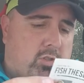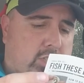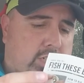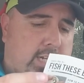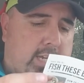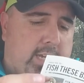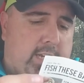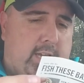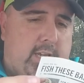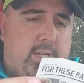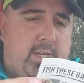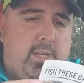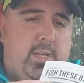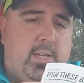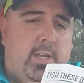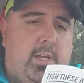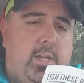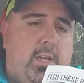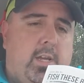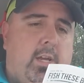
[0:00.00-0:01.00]
jig
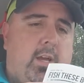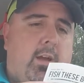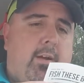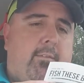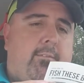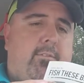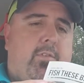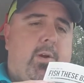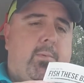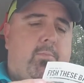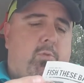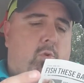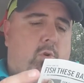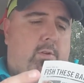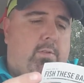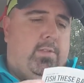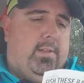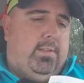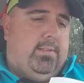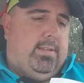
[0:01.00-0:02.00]
from
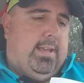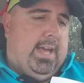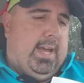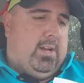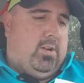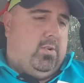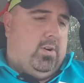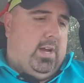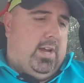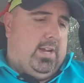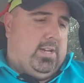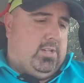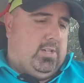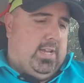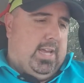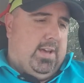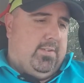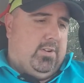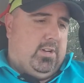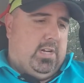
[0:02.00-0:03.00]
Northland Tackle. I
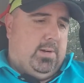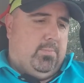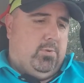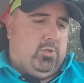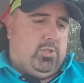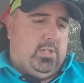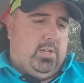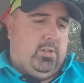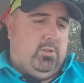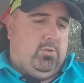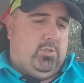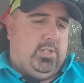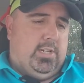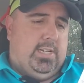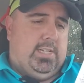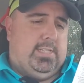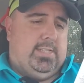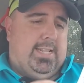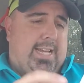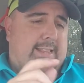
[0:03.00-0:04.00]
actually have a couple jungle
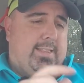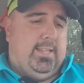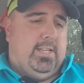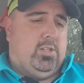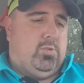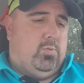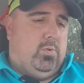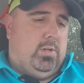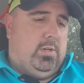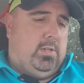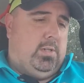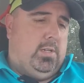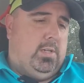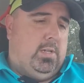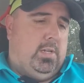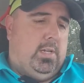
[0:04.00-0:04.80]
jigs, not this one.